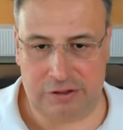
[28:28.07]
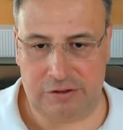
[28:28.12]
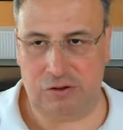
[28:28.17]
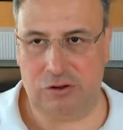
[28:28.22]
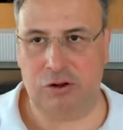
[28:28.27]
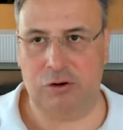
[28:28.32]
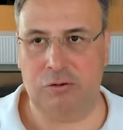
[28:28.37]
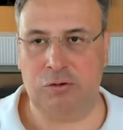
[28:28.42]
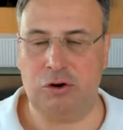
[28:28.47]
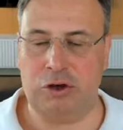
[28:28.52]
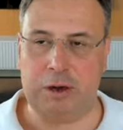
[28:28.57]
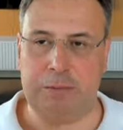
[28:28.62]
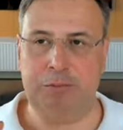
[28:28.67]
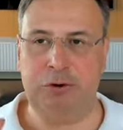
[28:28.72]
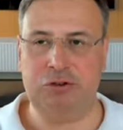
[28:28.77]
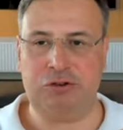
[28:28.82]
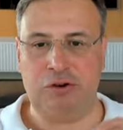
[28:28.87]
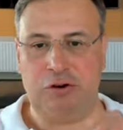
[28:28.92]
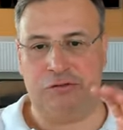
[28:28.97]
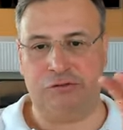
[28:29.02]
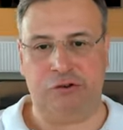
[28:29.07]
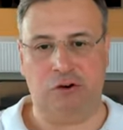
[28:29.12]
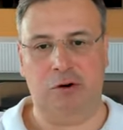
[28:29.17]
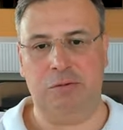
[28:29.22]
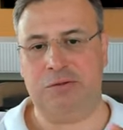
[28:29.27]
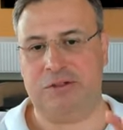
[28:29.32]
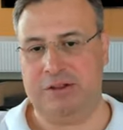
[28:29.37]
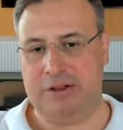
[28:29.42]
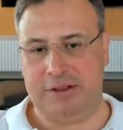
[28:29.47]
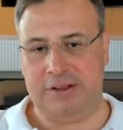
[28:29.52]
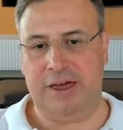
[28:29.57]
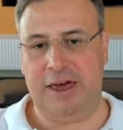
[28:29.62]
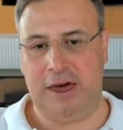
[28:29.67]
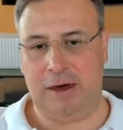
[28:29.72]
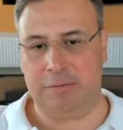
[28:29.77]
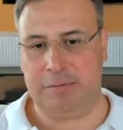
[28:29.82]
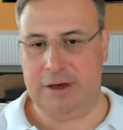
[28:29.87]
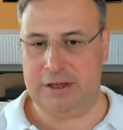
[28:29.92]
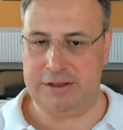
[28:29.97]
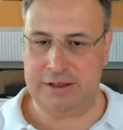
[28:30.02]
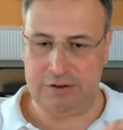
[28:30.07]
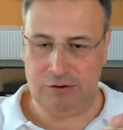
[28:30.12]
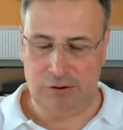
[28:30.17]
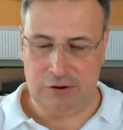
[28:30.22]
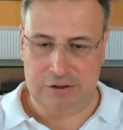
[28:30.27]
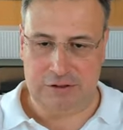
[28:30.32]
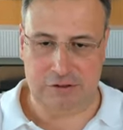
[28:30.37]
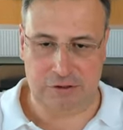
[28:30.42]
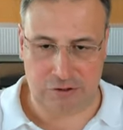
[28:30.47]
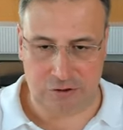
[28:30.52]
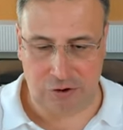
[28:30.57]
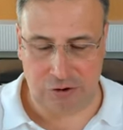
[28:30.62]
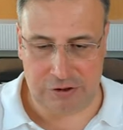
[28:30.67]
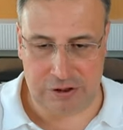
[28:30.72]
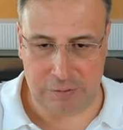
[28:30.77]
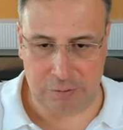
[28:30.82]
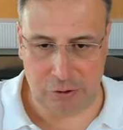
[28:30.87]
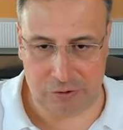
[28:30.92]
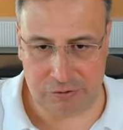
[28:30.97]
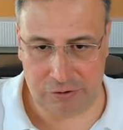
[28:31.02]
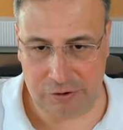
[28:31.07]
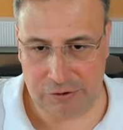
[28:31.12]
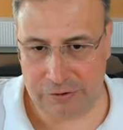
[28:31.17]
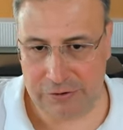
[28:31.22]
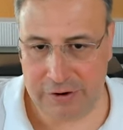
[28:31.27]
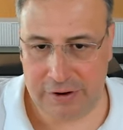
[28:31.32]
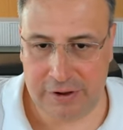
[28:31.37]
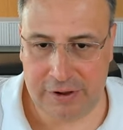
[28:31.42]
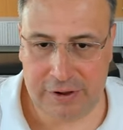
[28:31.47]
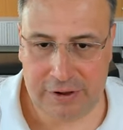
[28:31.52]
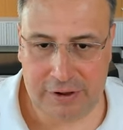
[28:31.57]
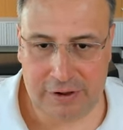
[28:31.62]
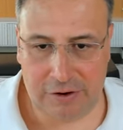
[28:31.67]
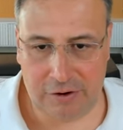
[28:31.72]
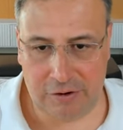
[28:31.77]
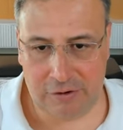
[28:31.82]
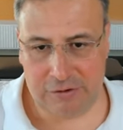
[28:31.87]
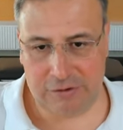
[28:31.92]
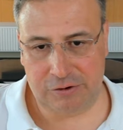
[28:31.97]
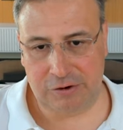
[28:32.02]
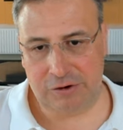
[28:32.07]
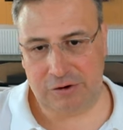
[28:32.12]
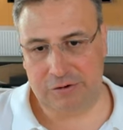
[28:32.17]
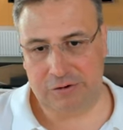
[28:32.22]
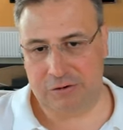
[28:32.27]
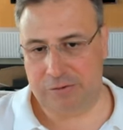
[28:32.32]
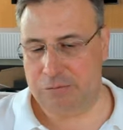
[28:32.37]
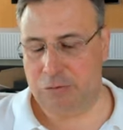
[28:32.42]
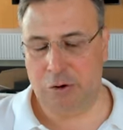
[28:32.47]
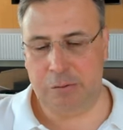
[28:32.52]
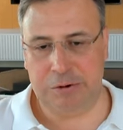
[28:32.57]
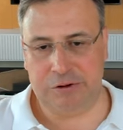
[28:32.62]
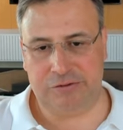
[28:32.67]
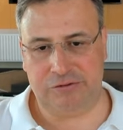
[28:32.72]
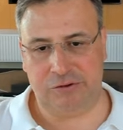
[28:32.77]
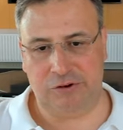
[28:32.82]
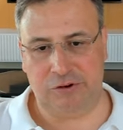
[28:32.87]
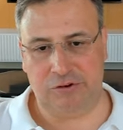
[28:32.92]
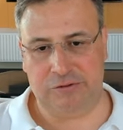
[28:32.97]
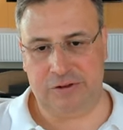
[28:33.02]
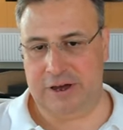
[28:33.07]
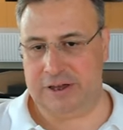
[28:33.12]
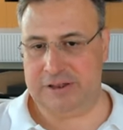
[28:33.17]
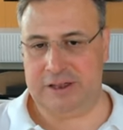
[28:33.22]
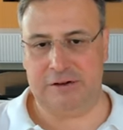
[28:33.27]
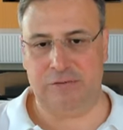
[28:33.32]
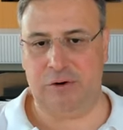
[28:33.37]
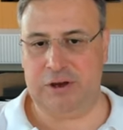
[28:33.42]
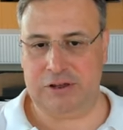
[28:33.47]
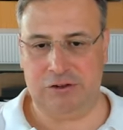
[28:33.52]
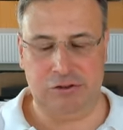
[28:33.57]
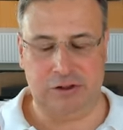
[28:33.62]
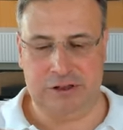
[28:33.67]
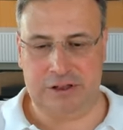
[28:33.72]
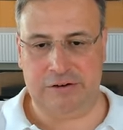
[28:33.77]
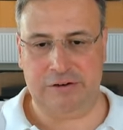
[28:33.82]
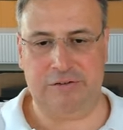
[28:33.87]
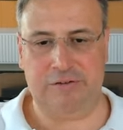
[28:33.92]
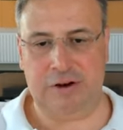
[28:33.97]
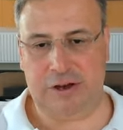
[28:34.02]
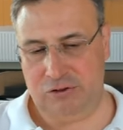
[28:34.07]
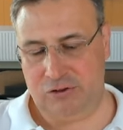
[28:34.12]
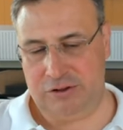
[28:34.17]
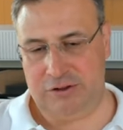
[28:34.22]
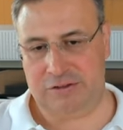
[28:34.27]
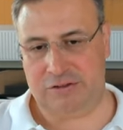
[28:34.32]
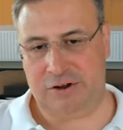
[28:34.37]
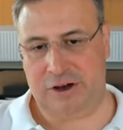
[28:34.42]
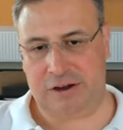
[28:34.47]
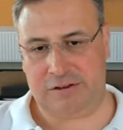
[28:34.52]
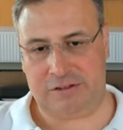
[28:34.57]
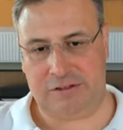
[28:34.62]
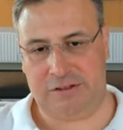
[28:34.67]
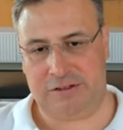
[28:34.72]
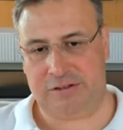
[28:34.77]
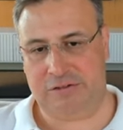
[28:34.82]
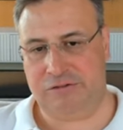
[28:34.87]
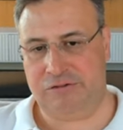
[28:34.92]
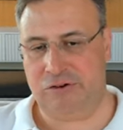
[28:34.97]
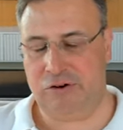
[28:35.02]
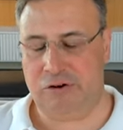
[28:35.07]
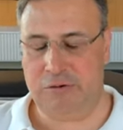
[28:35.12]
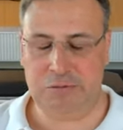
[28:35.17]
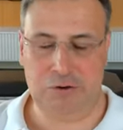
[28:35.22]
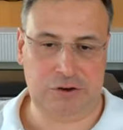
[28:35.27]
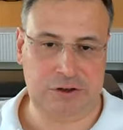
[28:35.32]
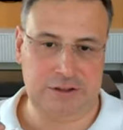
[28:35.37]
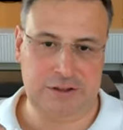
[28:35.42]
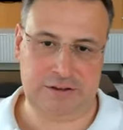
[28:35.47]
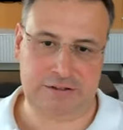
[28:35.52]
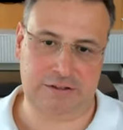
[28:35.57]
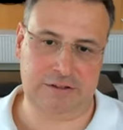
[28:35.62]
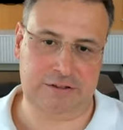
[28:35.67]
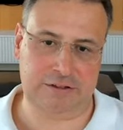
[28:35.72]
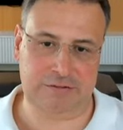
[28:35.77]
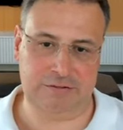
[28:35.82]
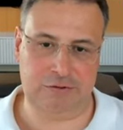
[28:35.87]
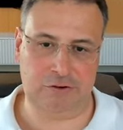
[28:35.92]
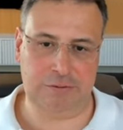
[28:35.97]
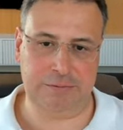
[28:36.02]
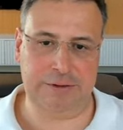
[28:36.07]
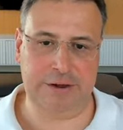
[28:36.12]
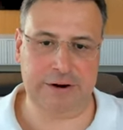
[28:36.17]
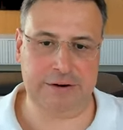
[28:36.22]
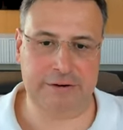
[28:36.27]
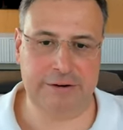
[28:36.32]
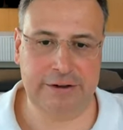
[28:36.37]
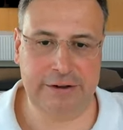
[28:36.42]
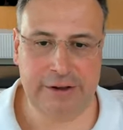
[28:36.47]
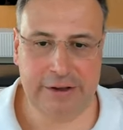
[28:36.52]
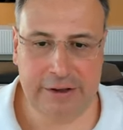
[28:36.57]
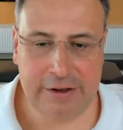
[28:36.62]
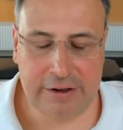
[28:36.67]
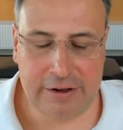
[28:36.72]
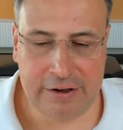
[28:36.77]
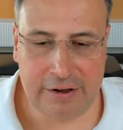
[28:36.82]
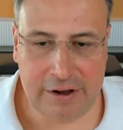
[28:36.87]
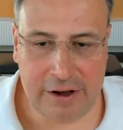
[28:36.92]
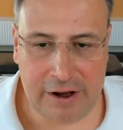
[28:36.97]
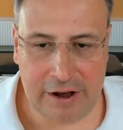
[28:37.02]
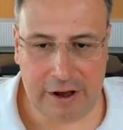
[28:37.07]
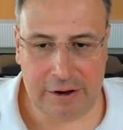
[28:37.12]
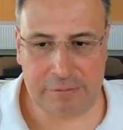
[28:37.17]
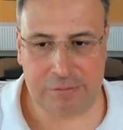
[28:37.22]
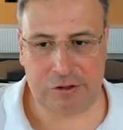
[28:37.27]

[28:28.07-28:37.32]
You can put your forms in an app, and then you can install them on your mobile phone, and then when you need to access a form, you can access it from there.